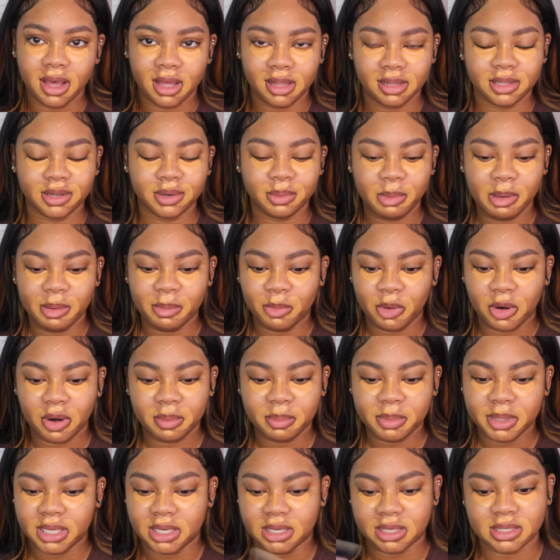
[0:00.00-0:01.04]
a little bit more
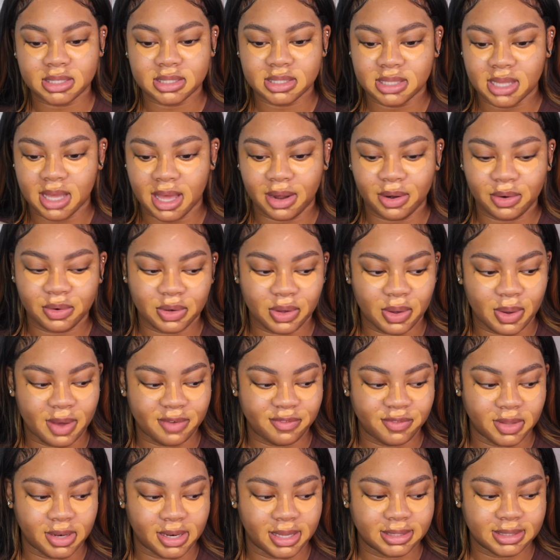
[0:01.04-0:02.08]
because, I don't know, I
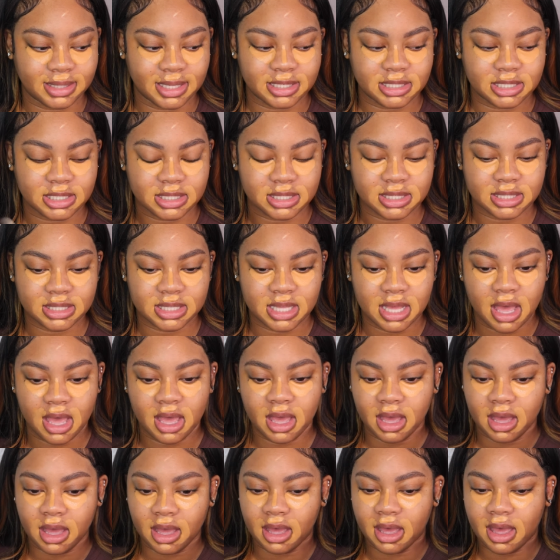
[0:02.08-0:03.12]
feel like they just
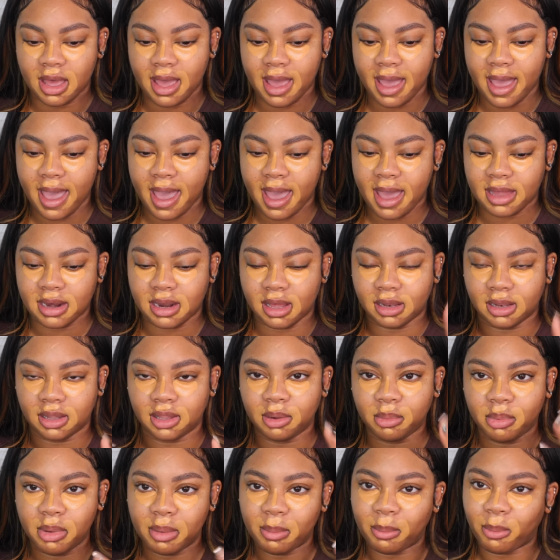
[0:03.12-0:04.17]
add a
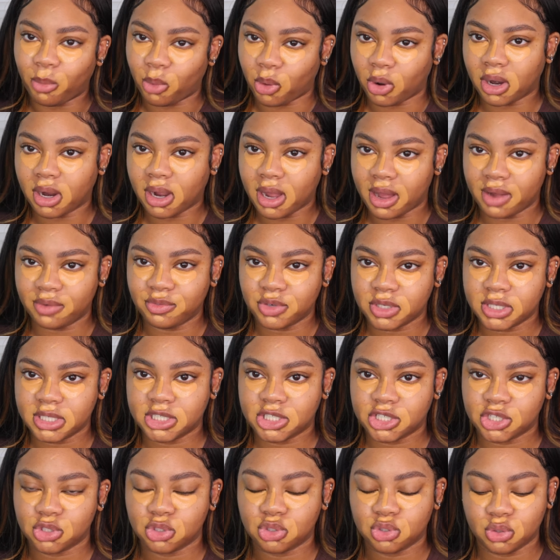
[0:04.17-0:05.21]
little bit more
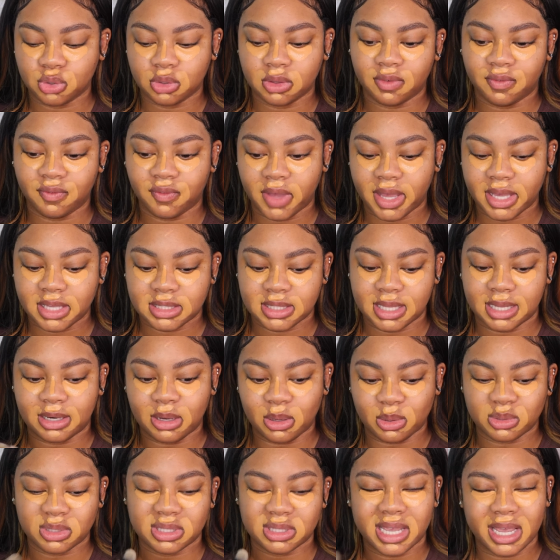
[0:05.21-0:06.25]
coverage to the face. They
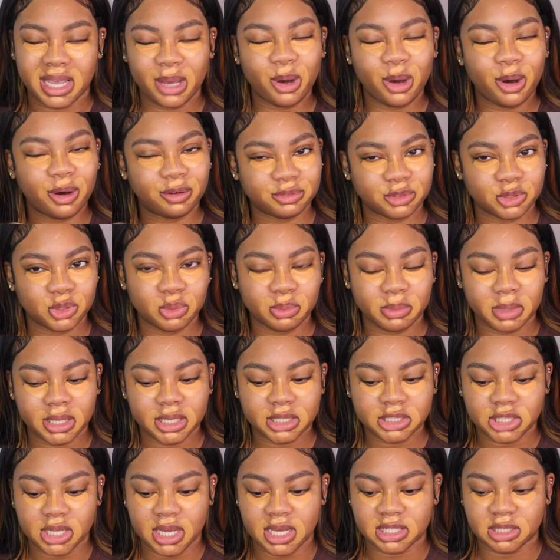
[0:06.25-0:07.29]
don't take off too
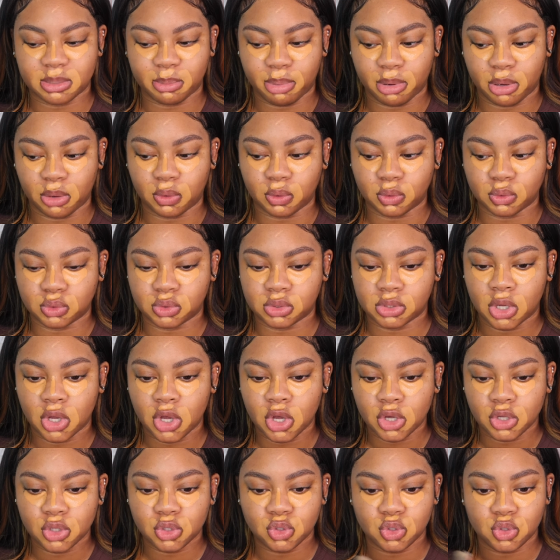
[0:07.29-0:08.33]
much as opposed
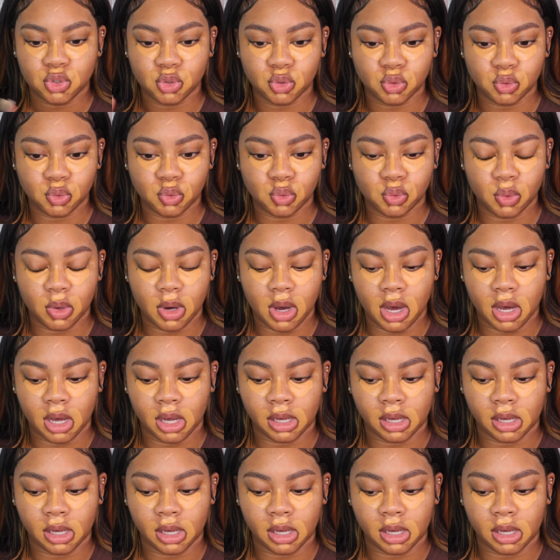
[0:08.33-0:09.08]
to